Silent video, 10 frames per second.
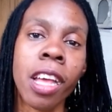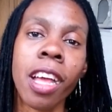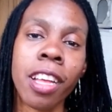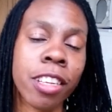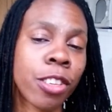
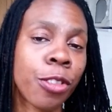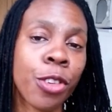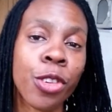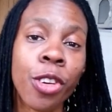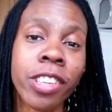And if
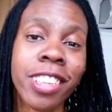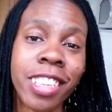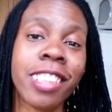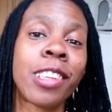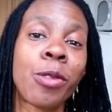you're not
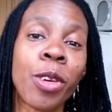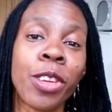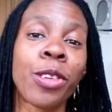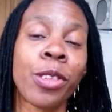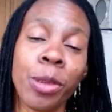eating
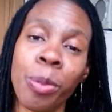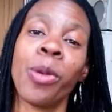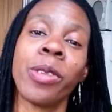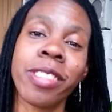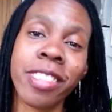what you're
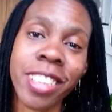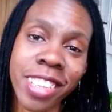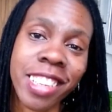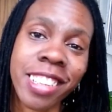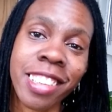supposed to
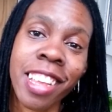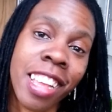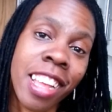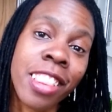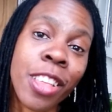eat,
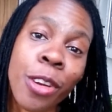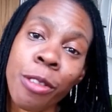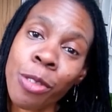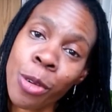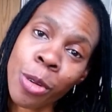then
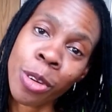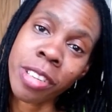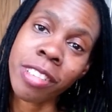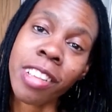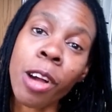of
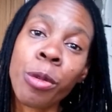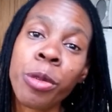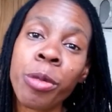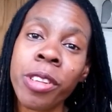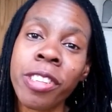course that
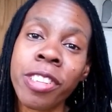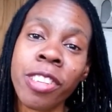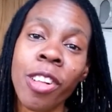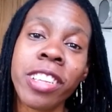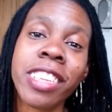would
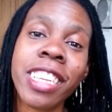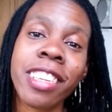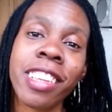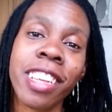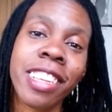result
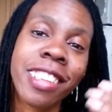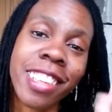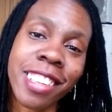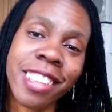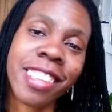in
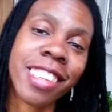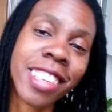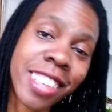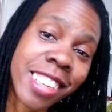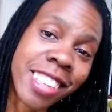
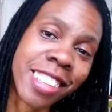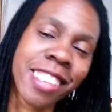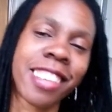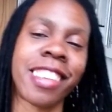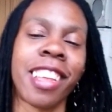
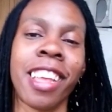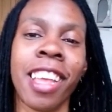dis-ease.